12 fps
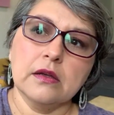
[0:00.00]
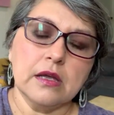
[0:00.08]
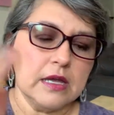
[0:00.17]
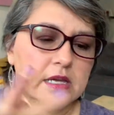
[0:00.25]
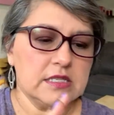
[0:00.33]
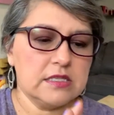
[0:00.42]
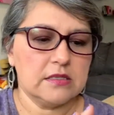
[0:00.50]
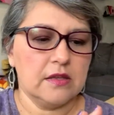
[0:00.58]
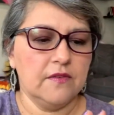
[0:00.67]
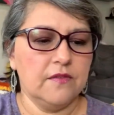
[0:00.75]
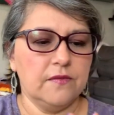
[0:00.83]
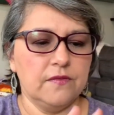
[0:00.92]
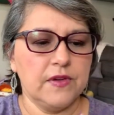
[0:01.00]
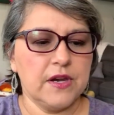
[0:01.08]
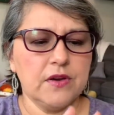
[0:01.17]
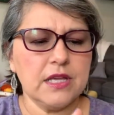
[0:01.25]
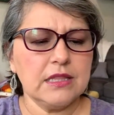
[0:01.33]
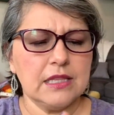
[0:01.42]
It's
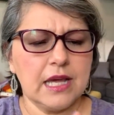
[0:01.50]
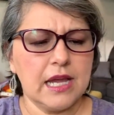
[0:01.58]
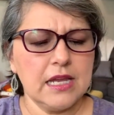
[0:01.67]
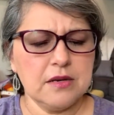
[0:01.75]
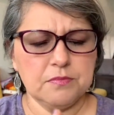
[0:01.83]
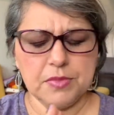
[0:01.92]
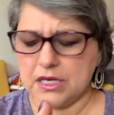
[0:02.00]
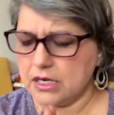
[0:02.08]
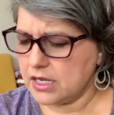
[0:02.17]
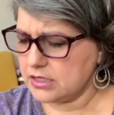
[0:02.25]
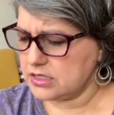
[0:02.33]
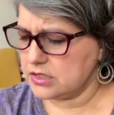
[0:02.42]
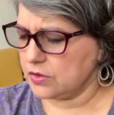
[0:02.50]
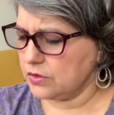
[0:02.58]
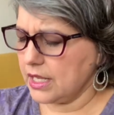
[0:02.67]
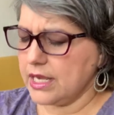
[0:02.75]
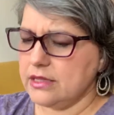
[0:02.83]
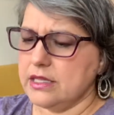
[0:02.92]
very light, but not so
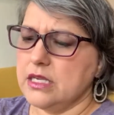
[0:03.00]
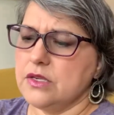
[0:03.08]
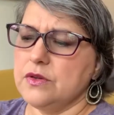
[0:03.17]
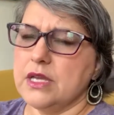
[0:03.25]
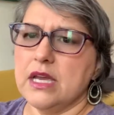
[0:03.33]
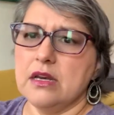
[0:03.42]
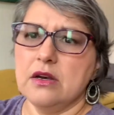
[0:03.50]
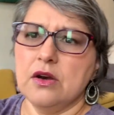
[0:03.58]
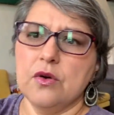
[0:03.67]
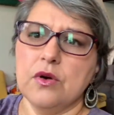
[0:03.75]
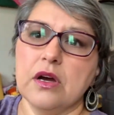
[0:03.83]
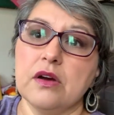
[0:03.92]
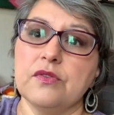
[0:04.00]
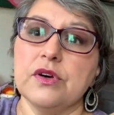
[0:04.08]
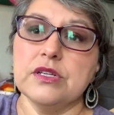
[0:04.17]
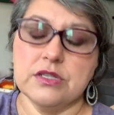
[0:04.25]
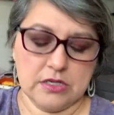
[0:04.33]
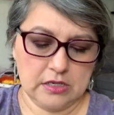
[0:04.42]
light that you get no
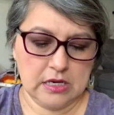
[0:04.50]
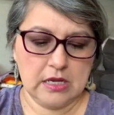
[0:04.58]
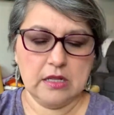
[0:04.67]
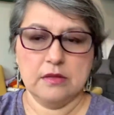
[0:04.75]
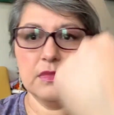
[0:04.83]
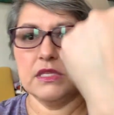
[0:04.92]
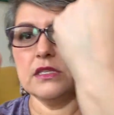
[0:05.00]
coverage. Let me see